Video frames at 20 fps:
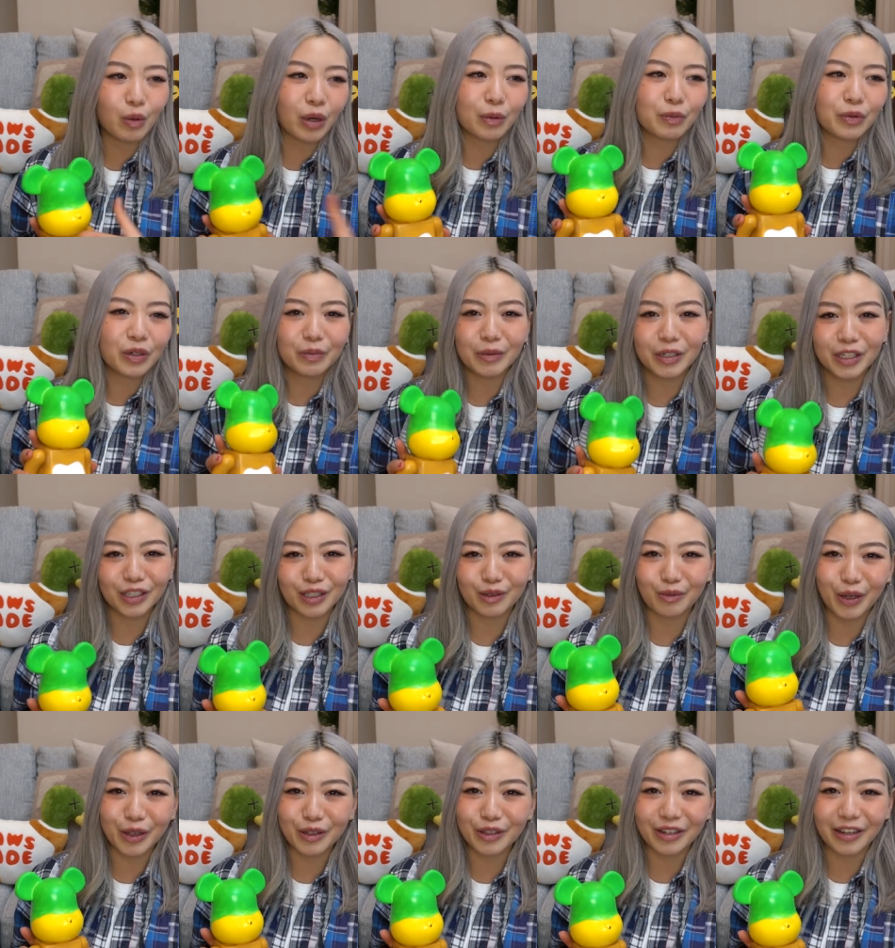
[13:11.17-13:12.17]
Well, I pretty much just
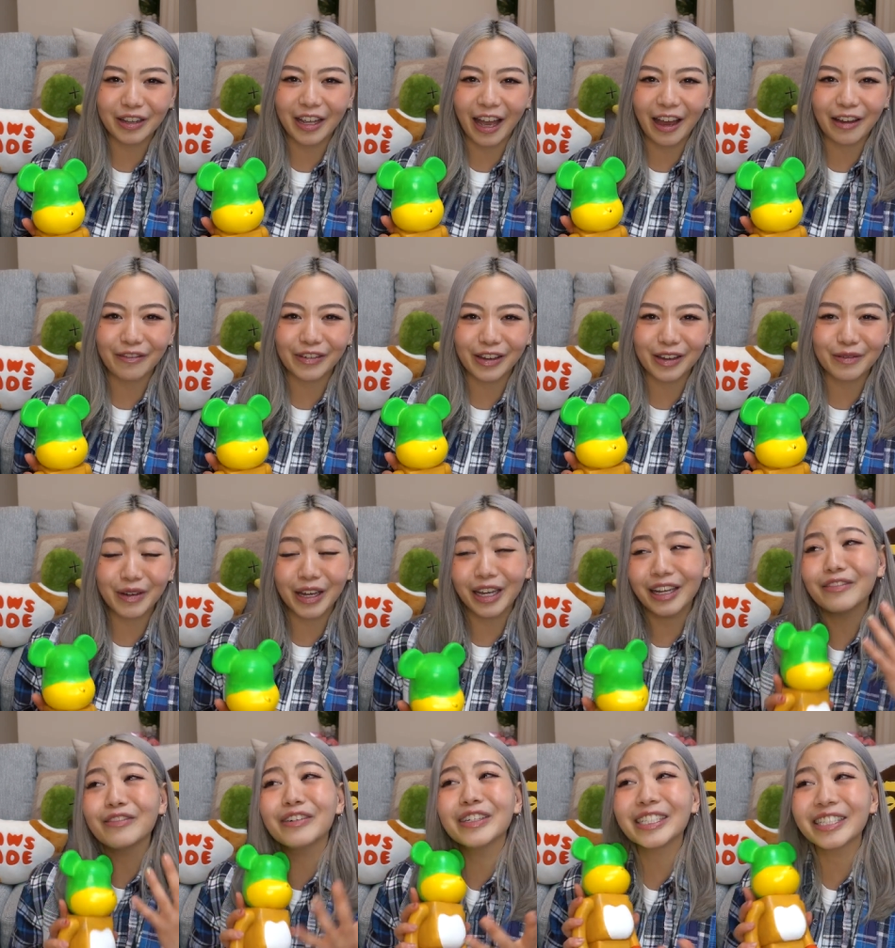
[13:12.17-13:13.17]
went to the cafe, but
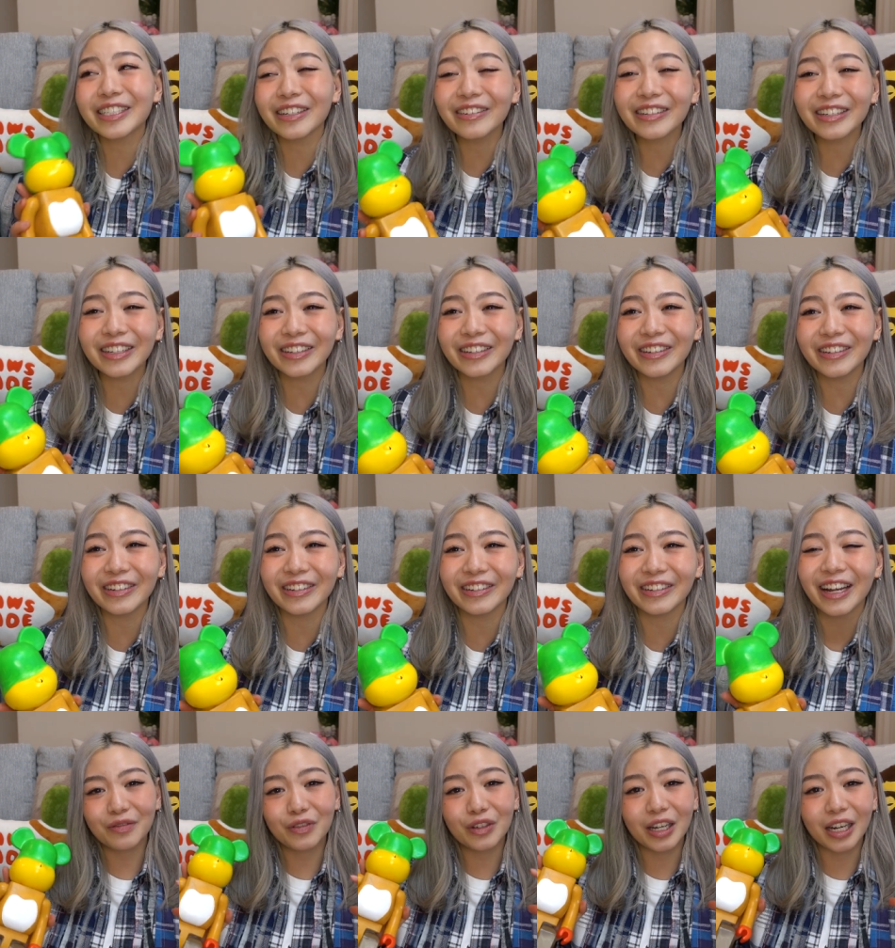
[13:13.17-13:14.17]
it was so
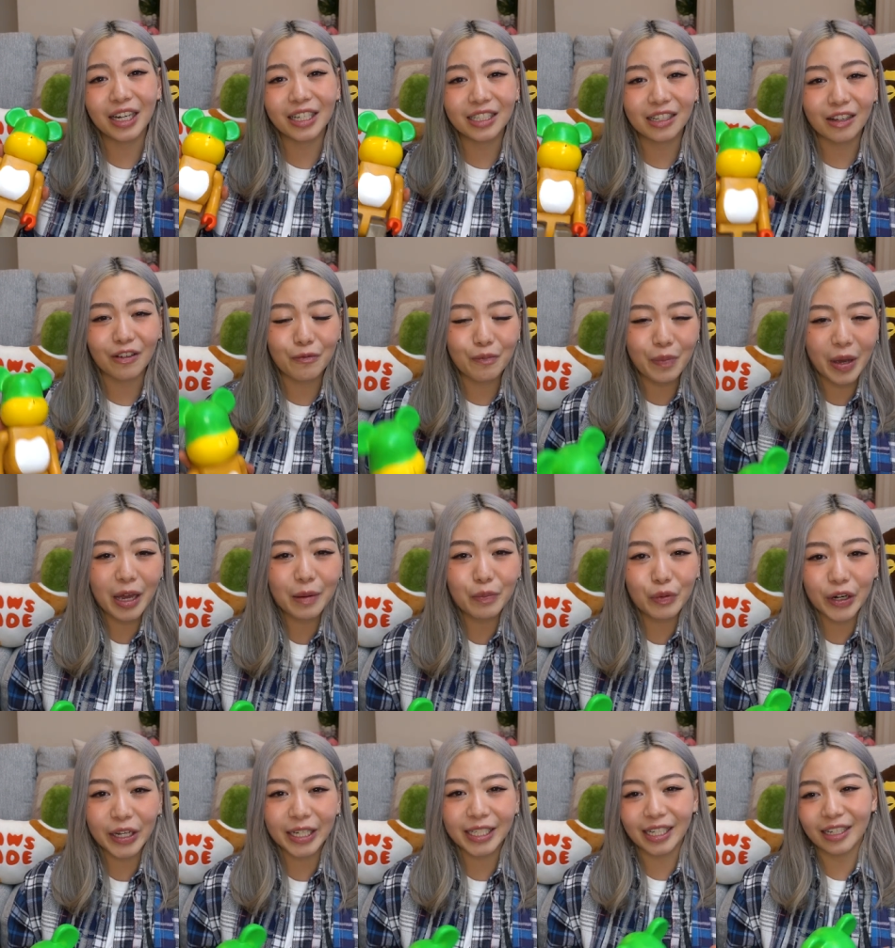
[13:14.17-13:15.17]
cute. If you guys love Bear
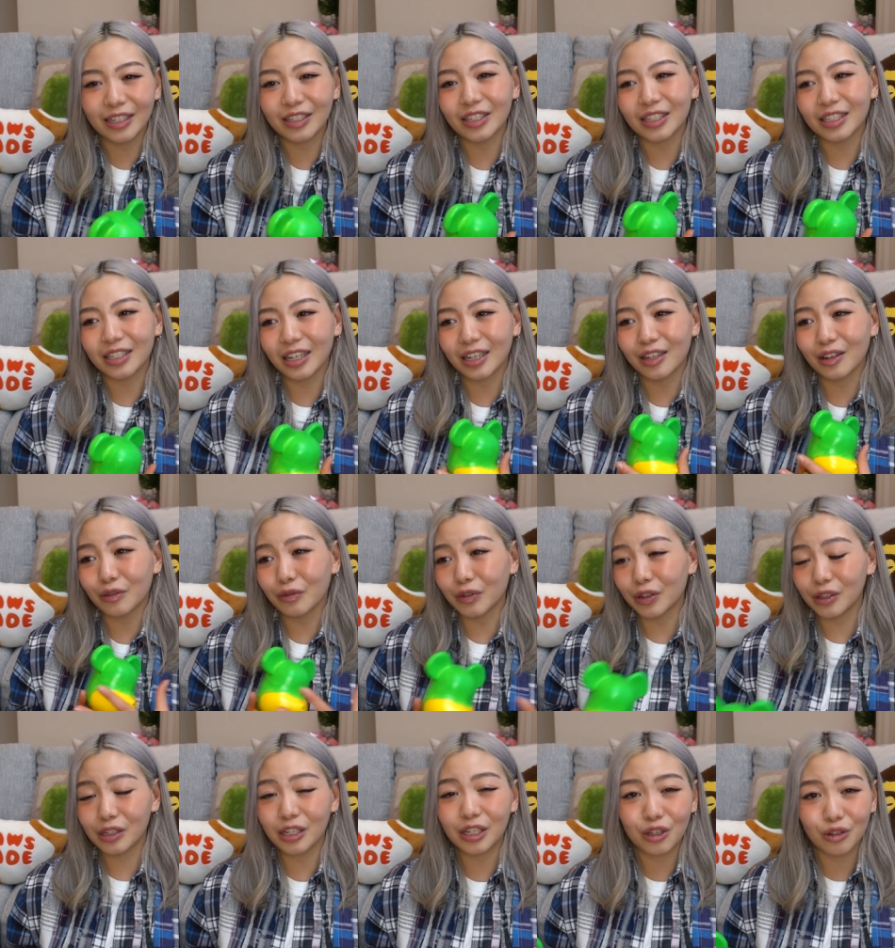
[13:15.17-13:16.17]
Bricks and just like a
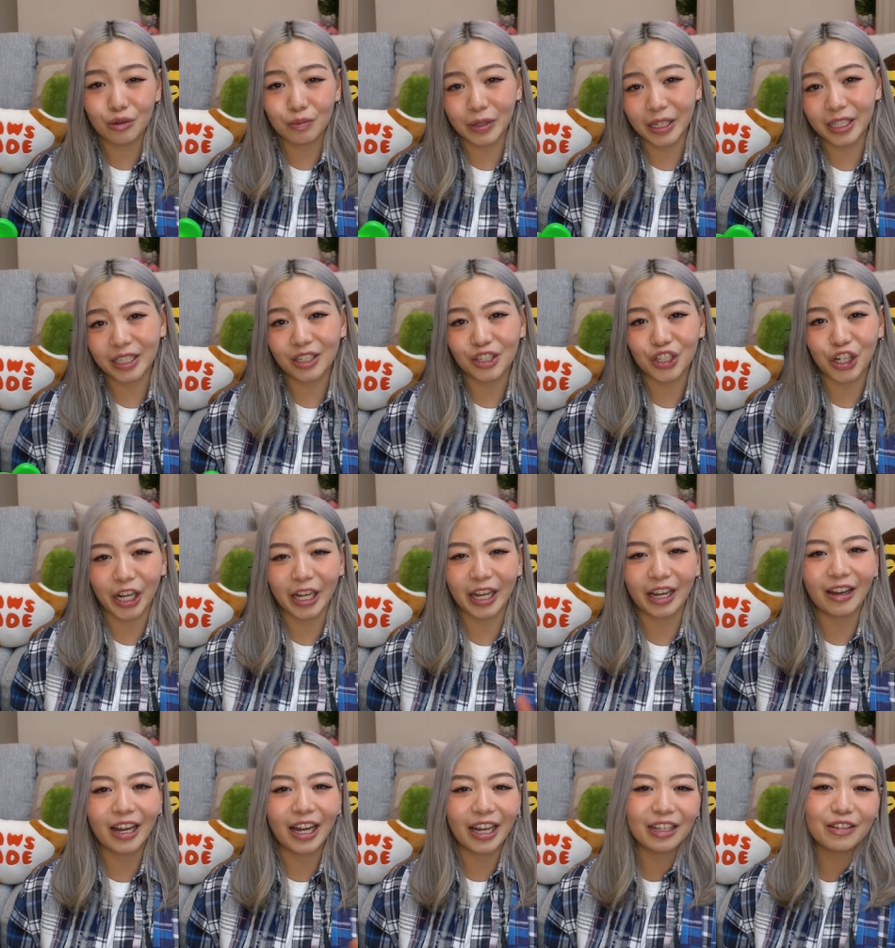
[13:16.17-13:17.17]
really cute place to check
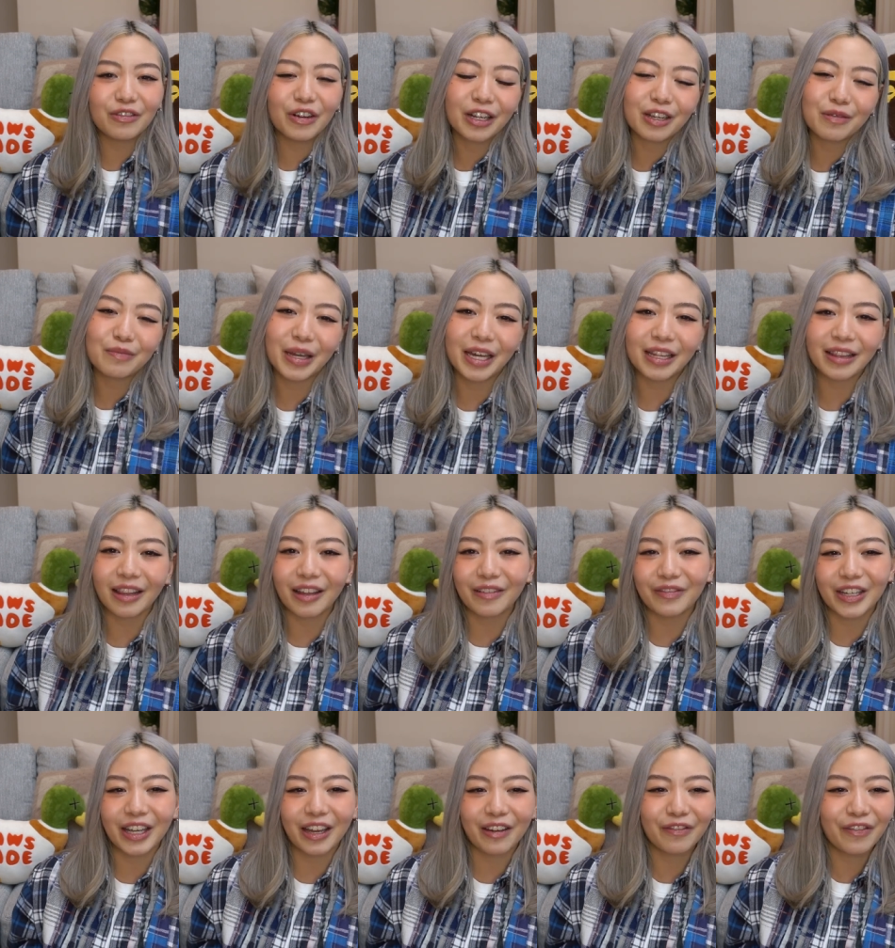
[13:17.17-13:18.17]
out, highly recommend
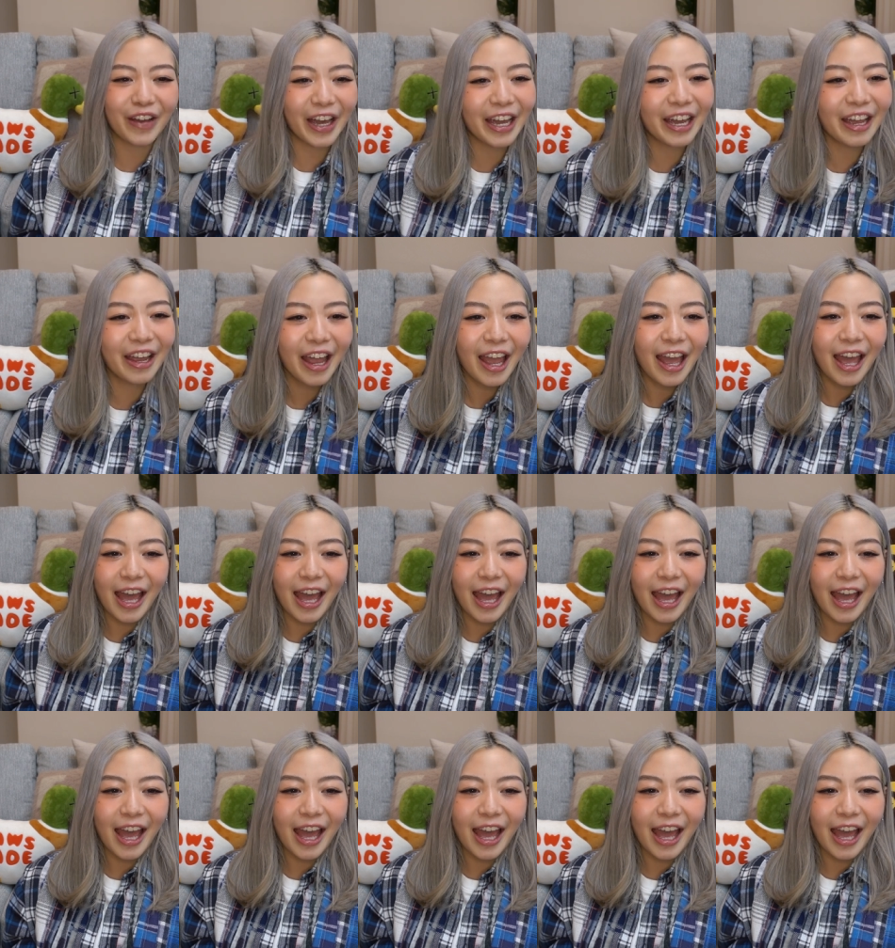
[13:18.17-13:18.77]
Lovey Cafe.